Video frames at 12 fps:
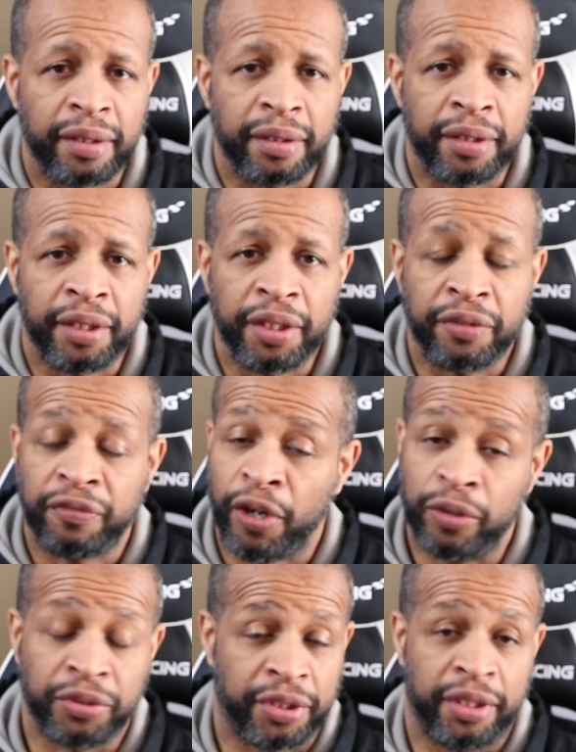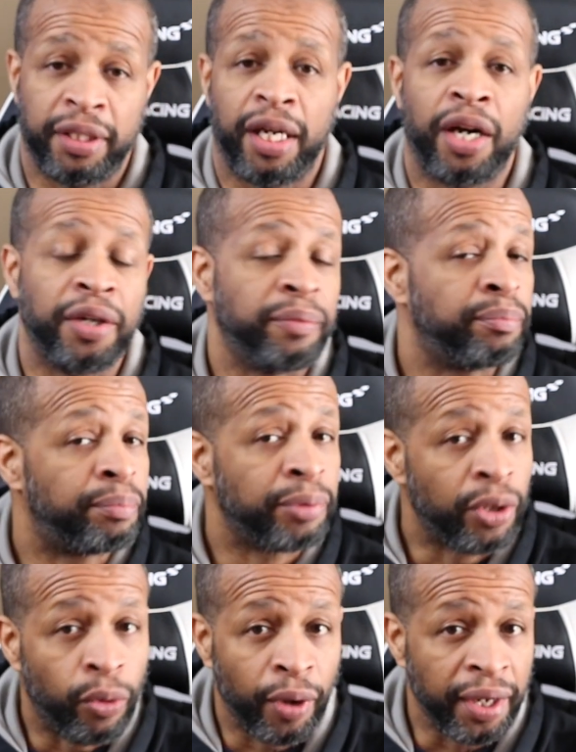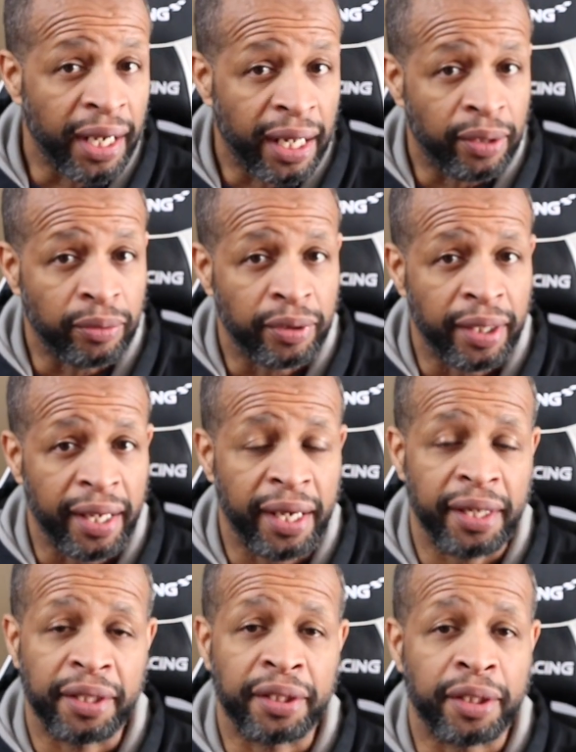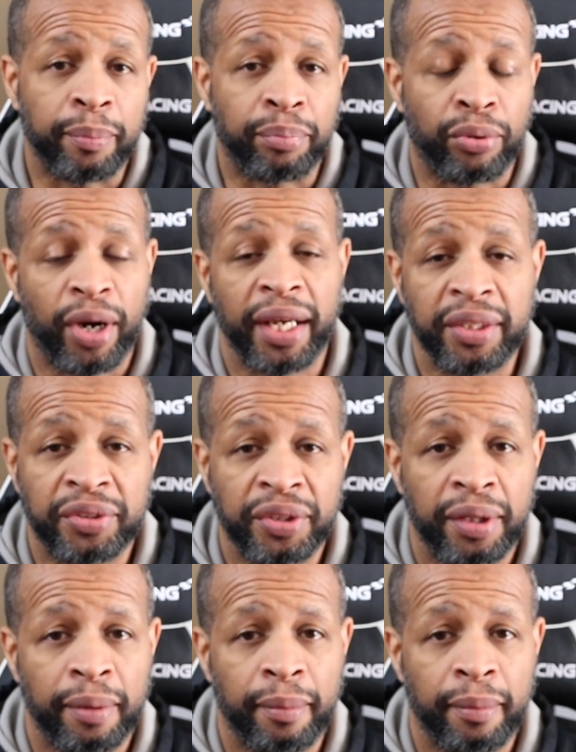these phones aren't going out. And the price,